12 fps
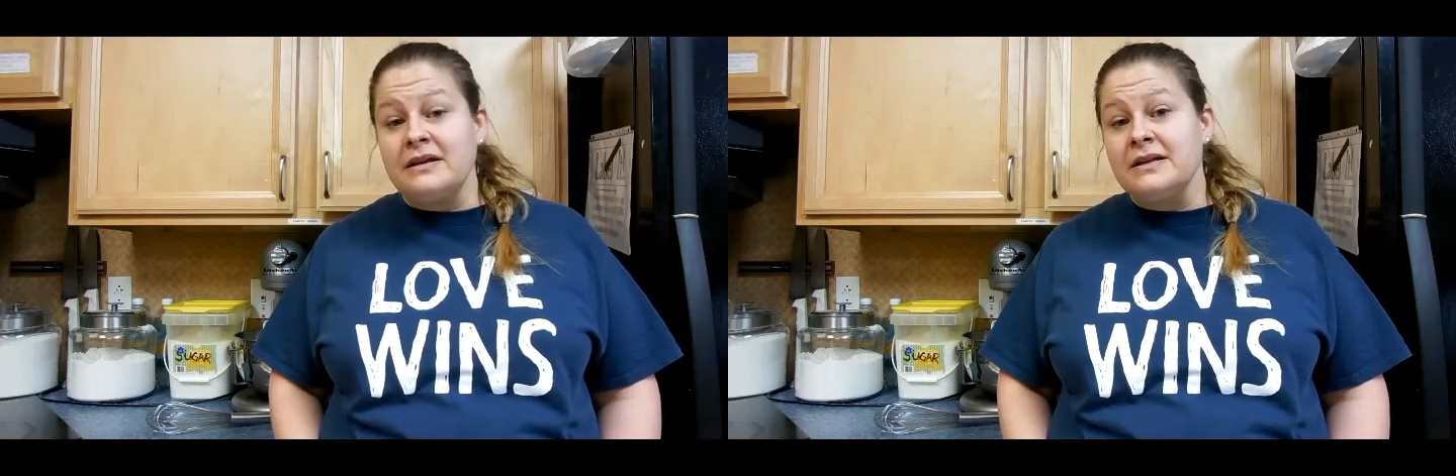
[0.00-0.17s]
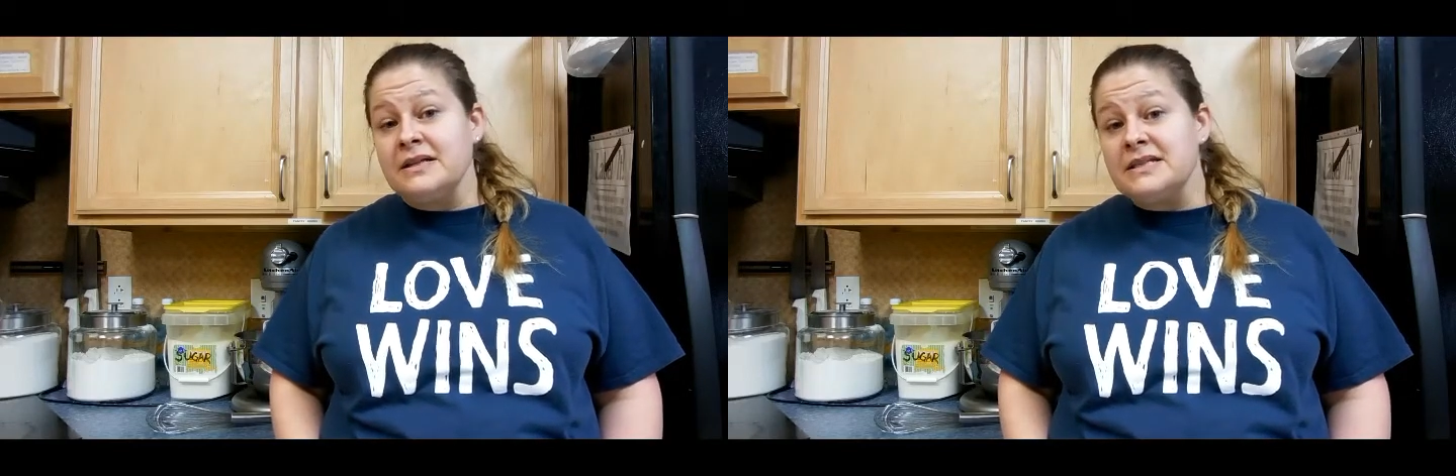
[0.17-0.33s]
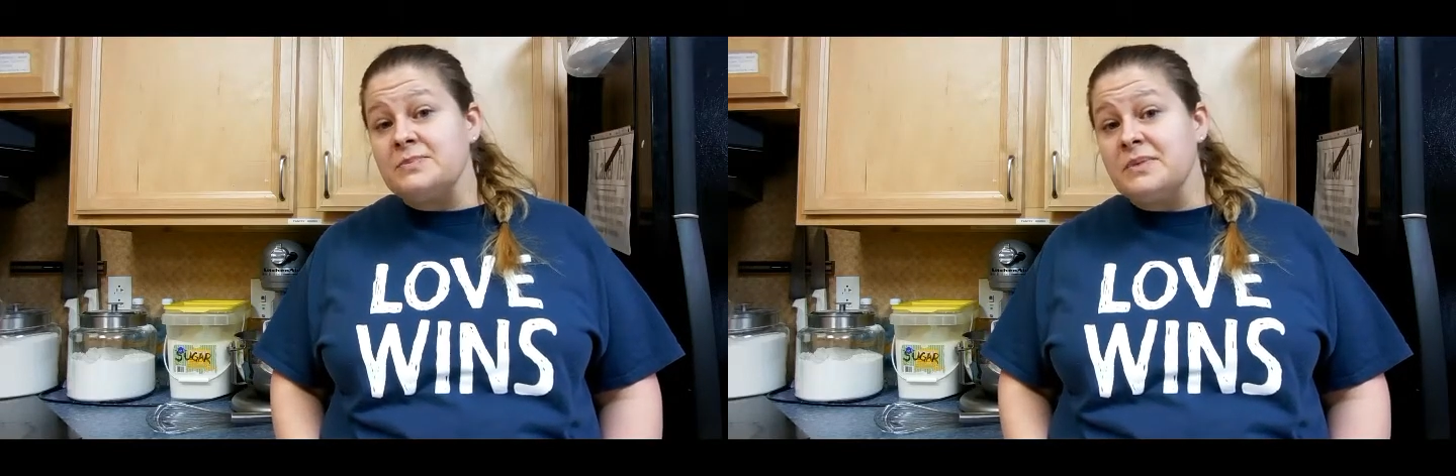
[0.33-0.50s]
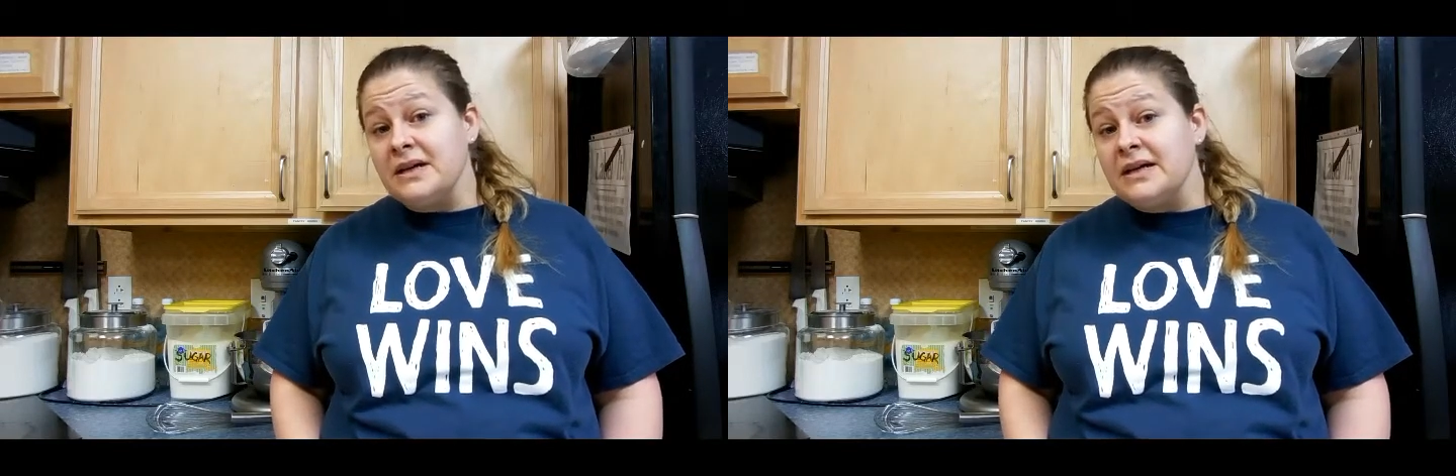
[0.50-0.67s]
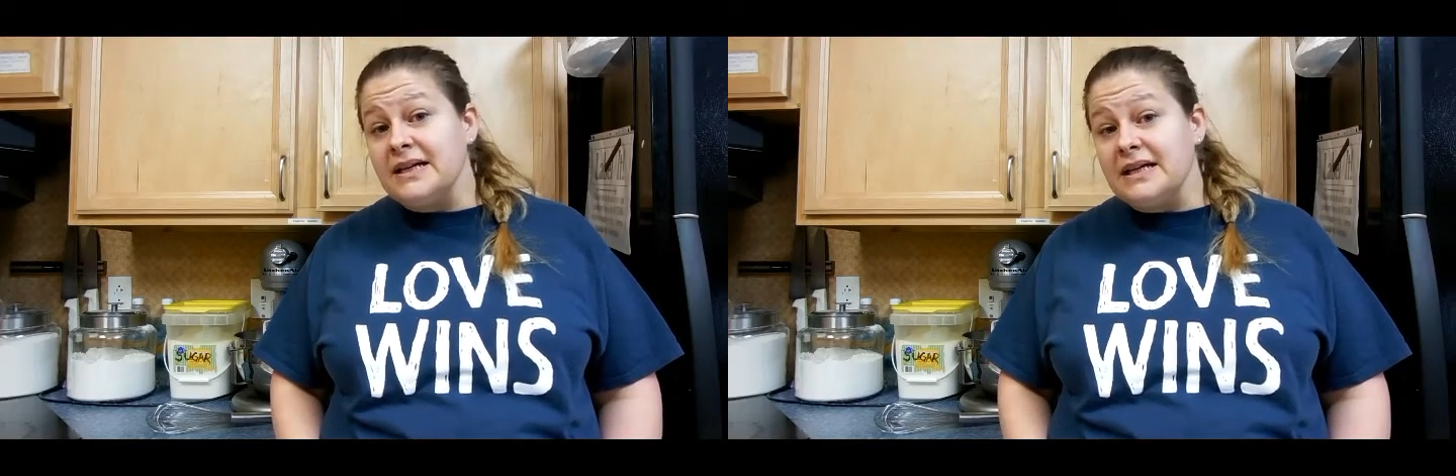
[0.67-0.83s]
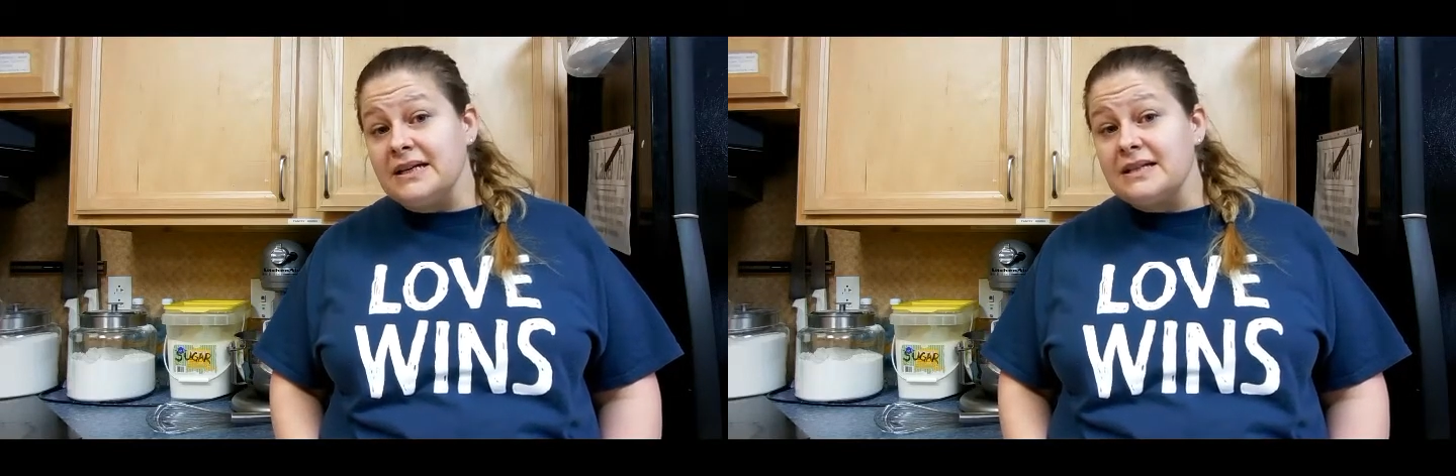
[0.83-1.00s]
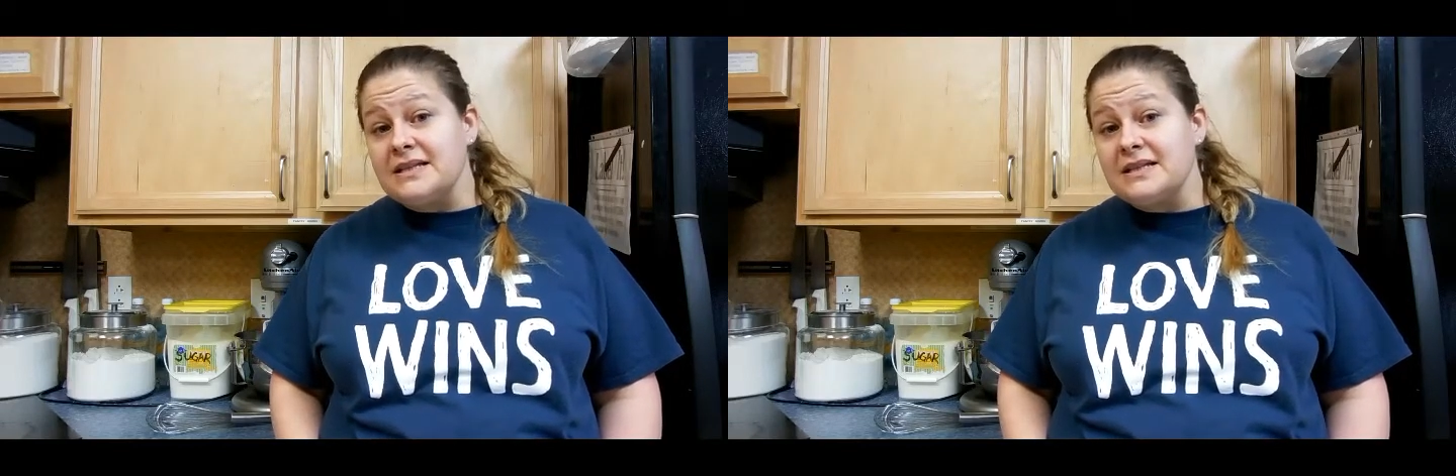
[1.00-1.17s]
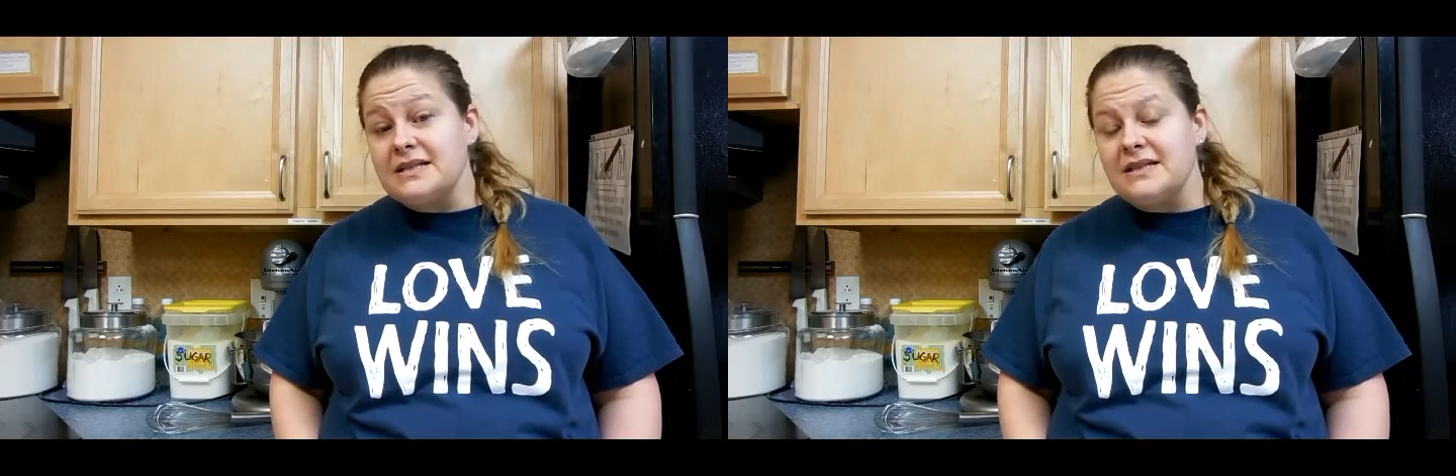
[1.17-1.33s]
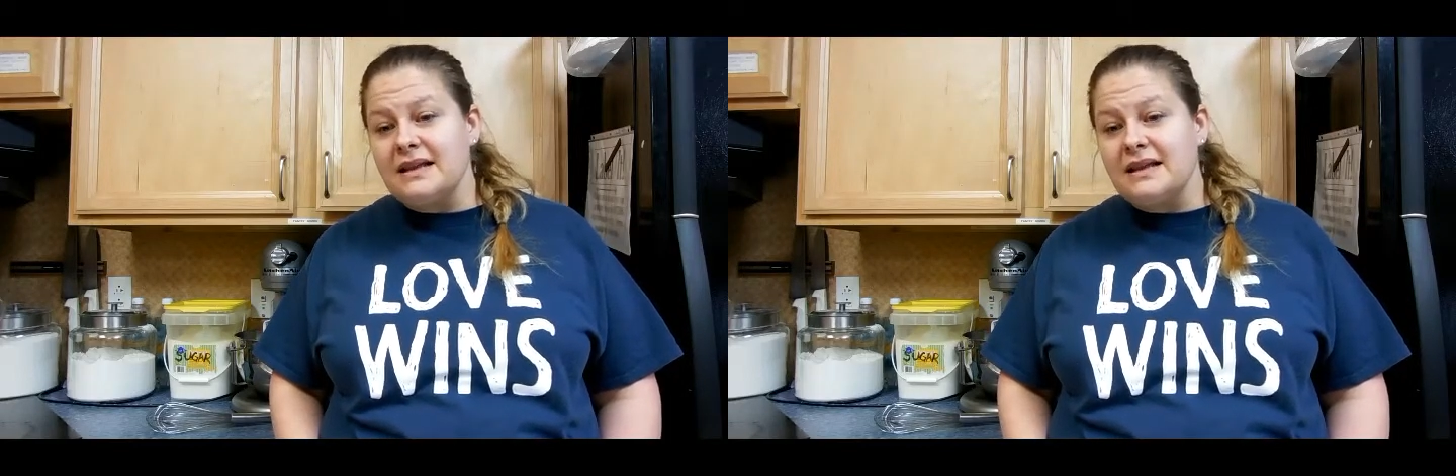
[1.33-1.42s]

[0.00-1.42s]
an experience